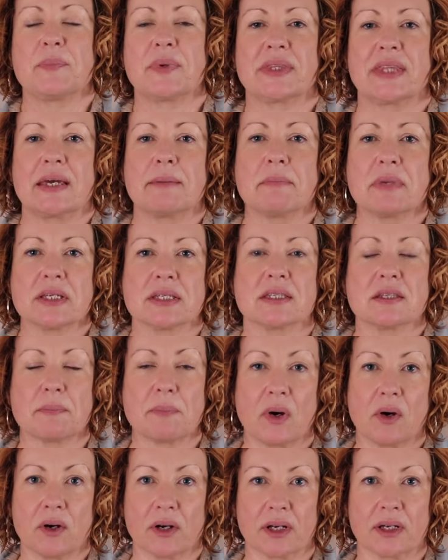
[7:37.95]
but they miss the
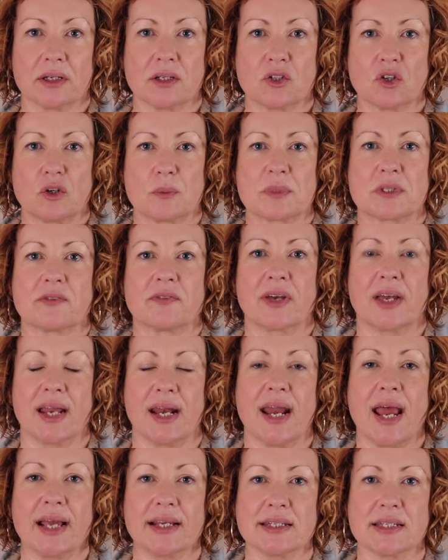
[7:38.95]
mark in terms of
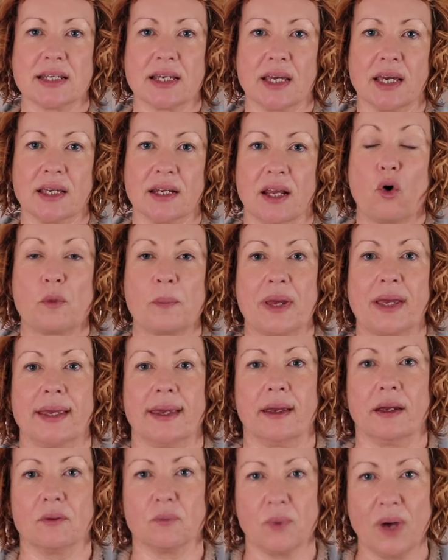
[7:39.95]
connecting it or
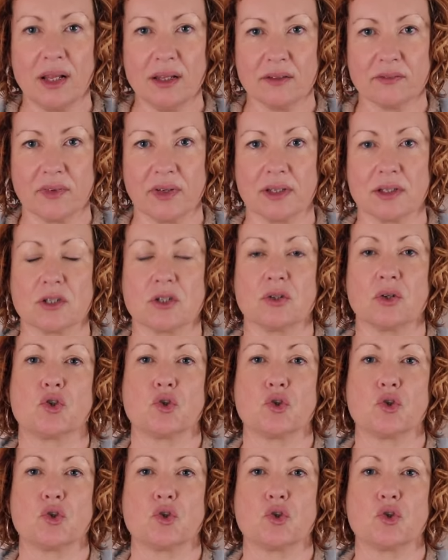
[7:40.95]
making it relevant